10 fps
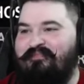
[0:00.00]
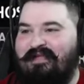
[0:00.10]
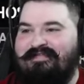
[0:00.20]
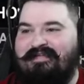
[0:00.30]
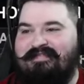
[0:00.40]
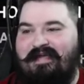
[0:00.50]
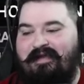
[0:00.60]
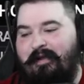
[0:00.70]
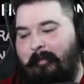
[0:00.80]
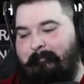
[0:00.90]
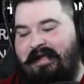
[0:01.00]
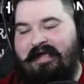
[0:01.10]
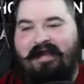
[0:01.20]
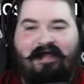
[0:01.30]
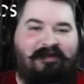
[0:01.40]
That's like saying,
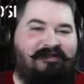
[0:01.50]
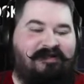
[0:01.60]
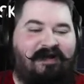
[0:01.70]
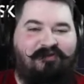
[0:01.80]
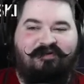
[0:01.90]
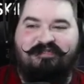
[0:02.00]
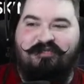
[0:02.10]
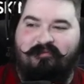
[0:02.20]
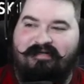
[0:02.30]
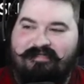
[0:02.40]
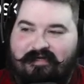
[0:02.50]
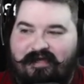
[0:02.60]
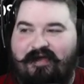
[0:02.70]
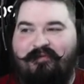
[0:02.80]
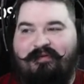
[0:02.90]
man, I like the Nathri so much, I
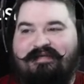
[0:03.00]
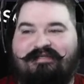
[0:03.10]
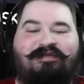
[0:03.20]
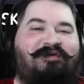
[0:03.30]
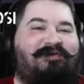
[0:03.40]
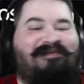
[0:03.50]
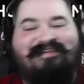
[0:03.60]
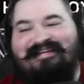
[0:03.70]
can't wait to do